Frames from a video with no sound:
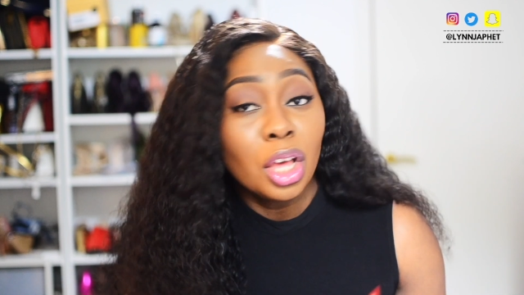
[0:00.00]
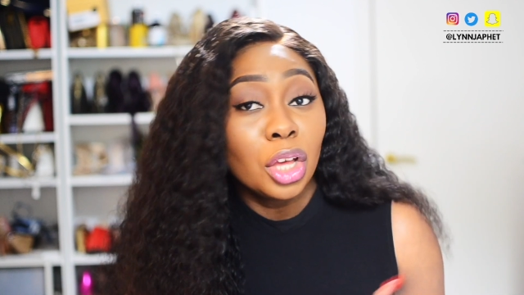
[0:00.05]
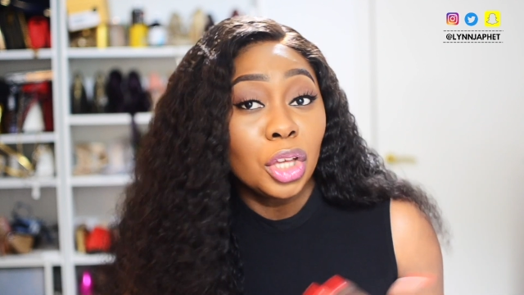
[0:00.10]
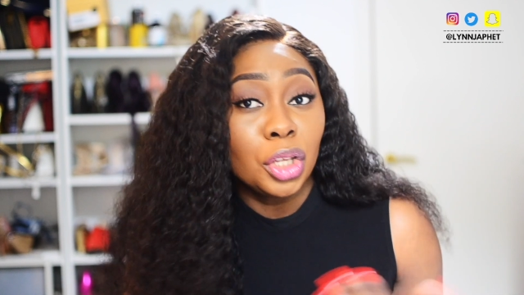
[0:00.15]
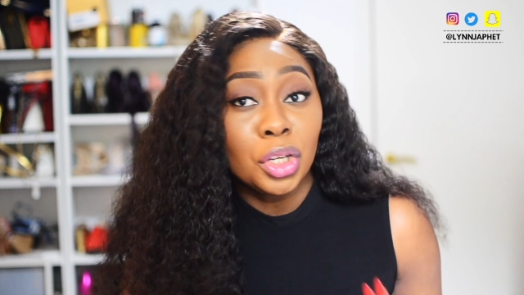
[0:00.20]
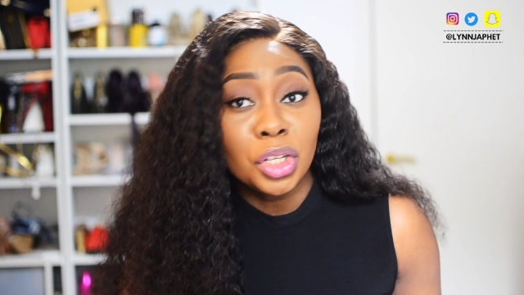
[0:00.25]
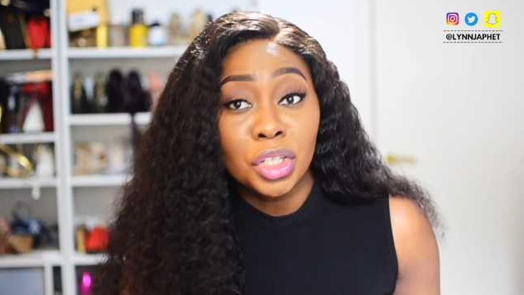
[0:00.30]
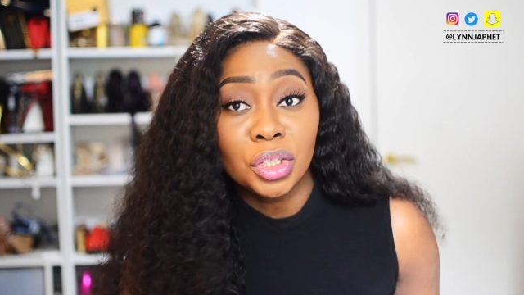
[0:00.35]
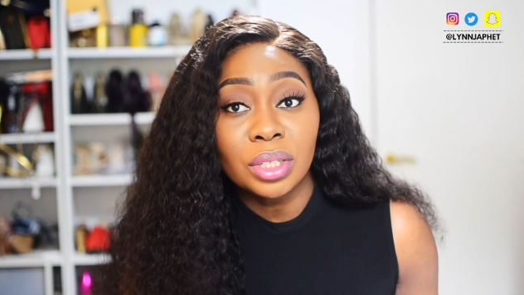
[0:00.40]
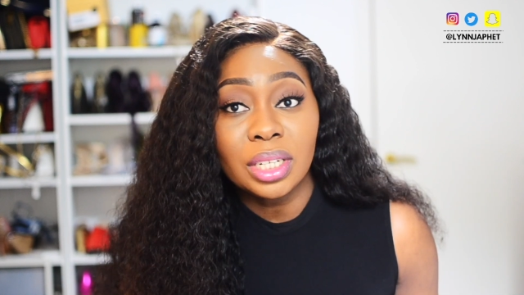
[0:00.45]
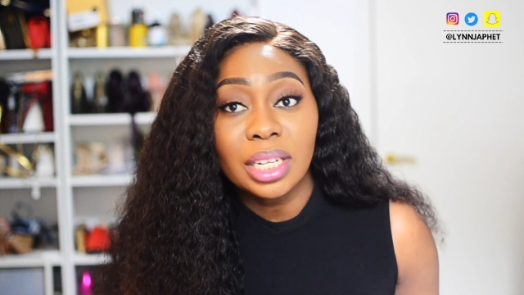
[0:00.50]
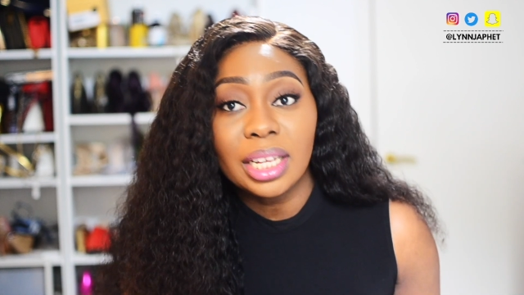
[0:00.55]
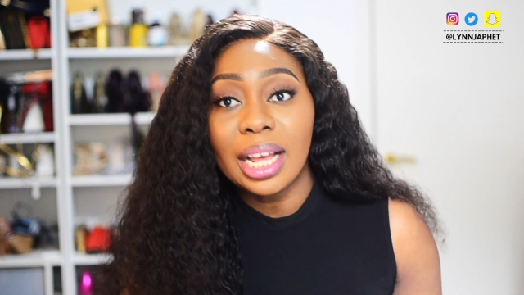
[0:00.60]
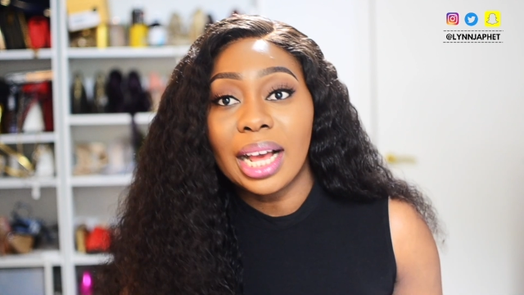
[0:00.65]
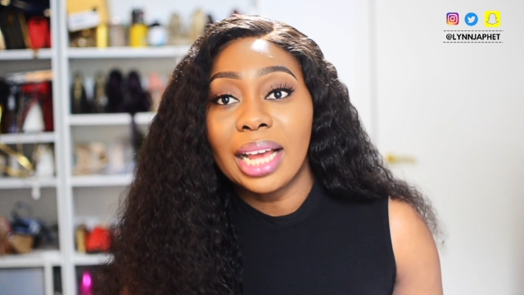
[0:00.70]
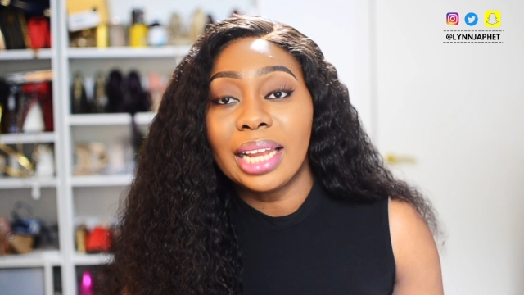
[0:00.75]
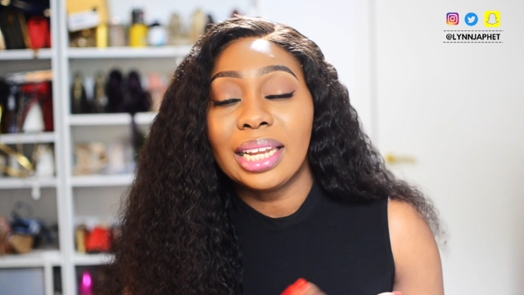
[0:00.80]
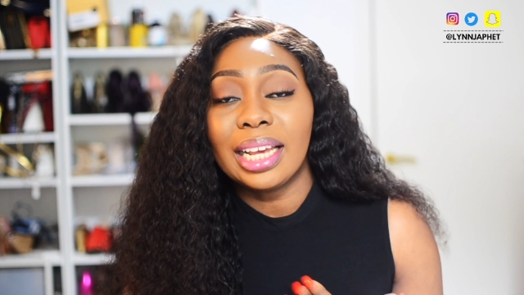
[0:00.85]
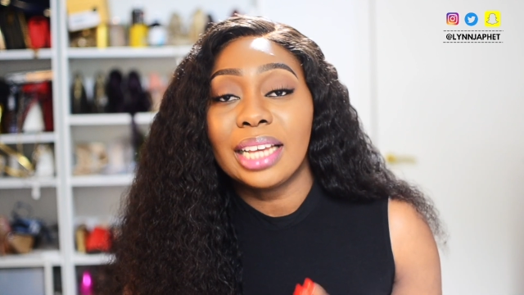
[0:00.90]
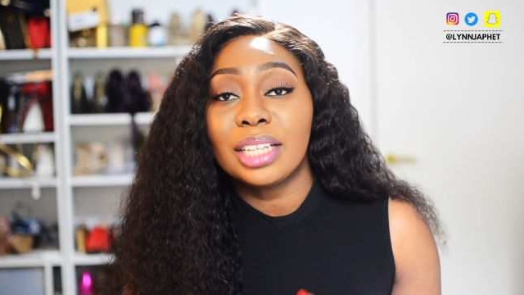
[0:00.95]
Usually,
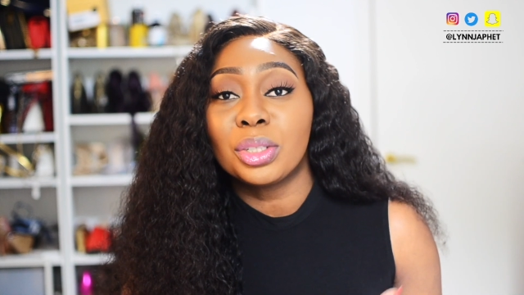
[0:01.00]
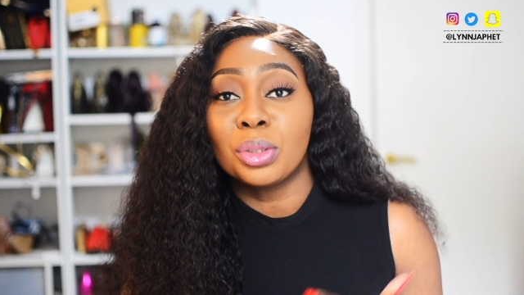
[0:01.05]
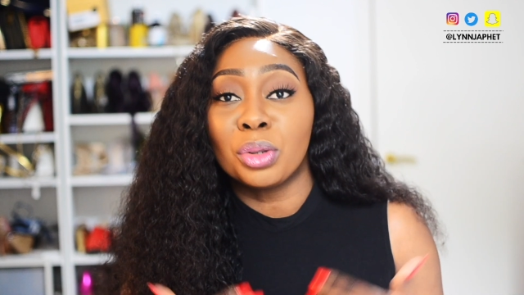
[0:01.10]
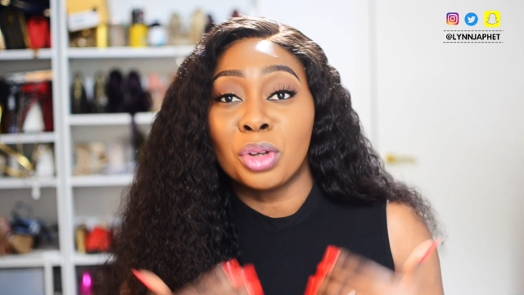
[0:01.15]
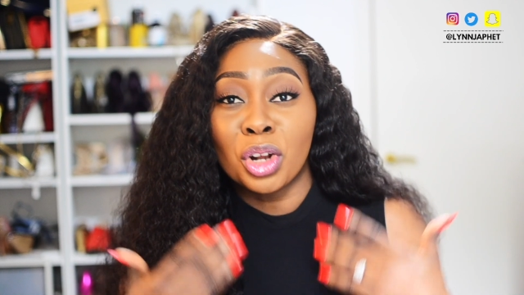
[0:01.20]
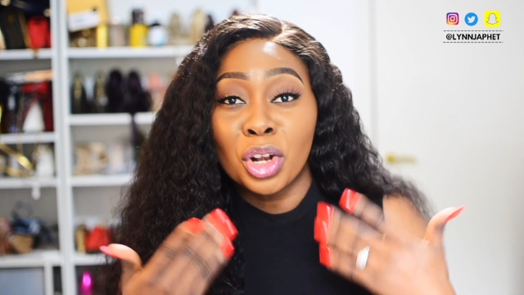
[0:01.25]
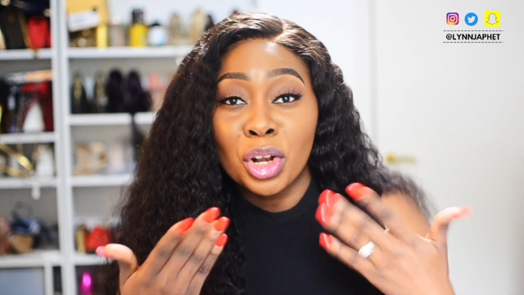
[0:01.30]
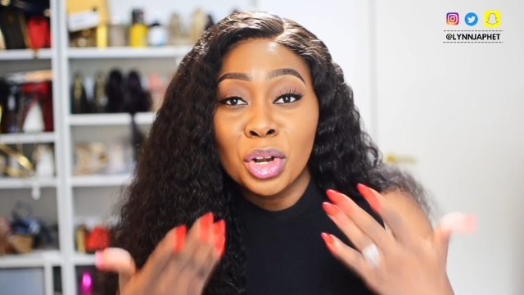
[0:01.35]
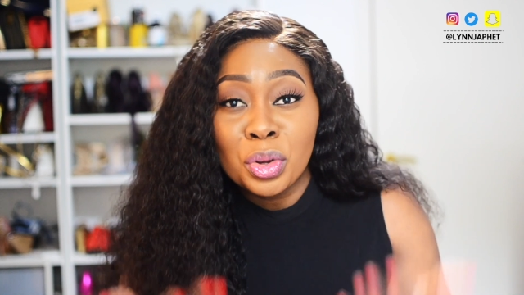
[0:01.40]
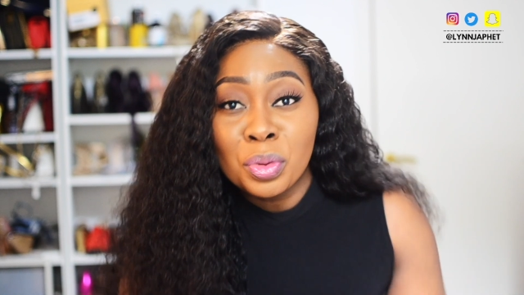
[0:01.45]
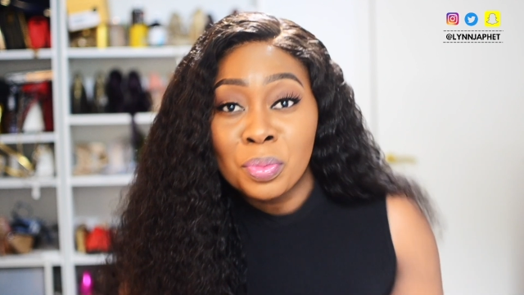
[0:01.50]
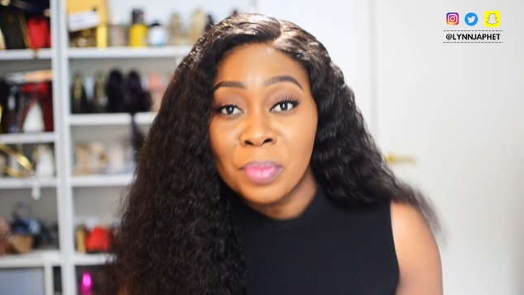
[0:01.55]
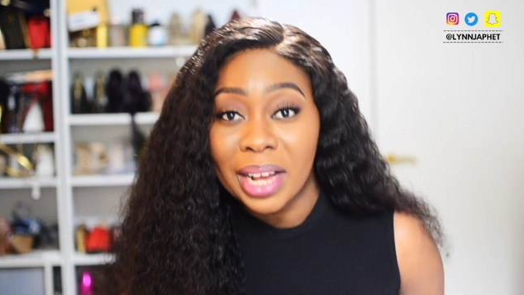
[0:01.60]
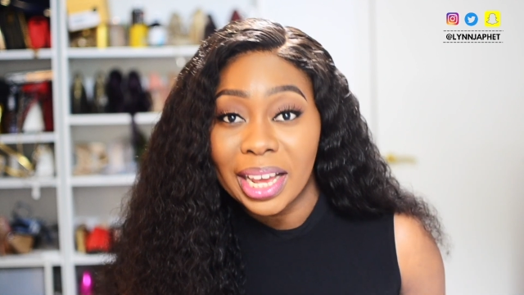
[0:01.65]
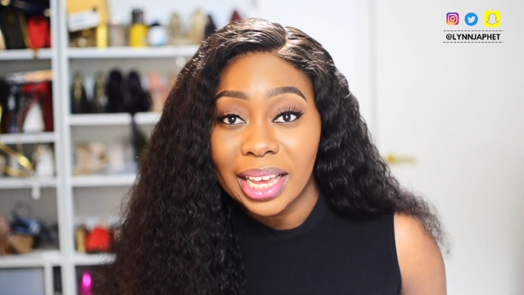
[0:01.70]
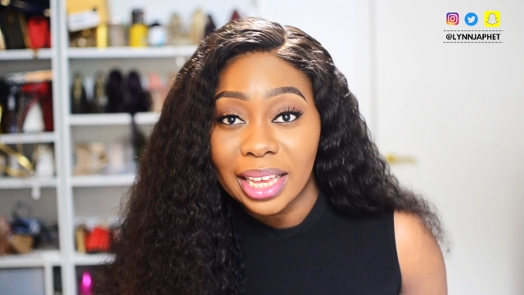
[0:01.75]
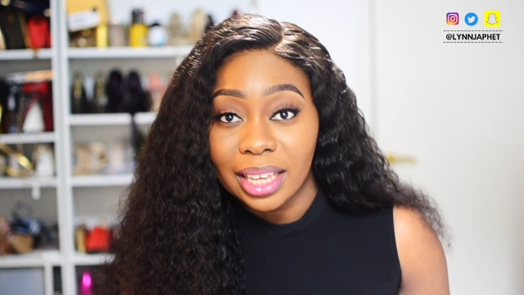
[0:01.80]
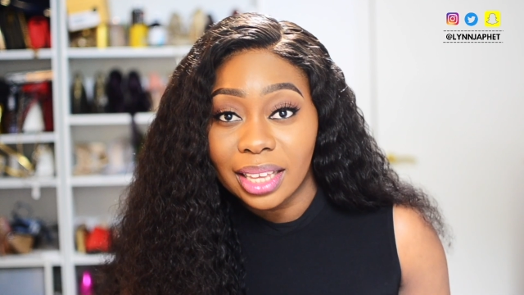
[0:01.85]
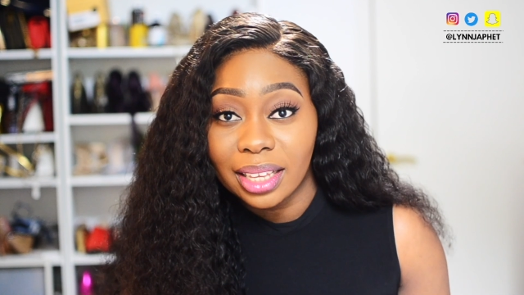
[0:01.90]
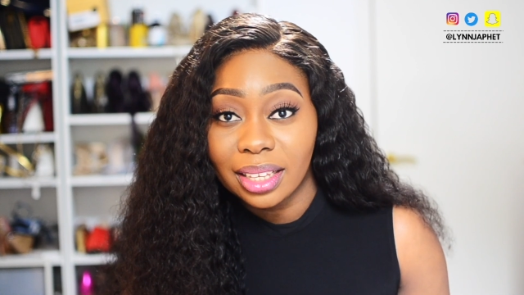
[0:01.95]
I like to glue
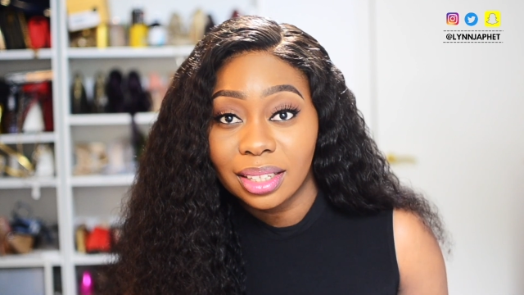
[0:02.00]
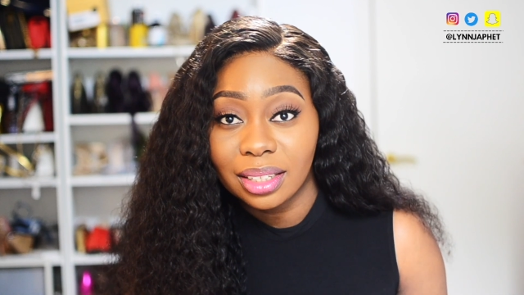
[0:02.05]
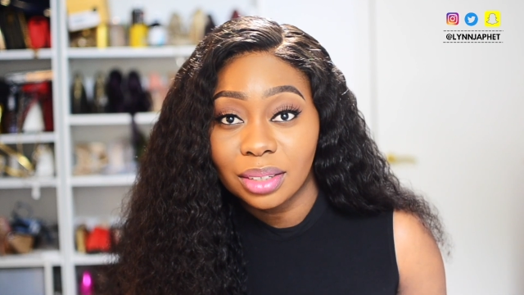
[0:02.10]
my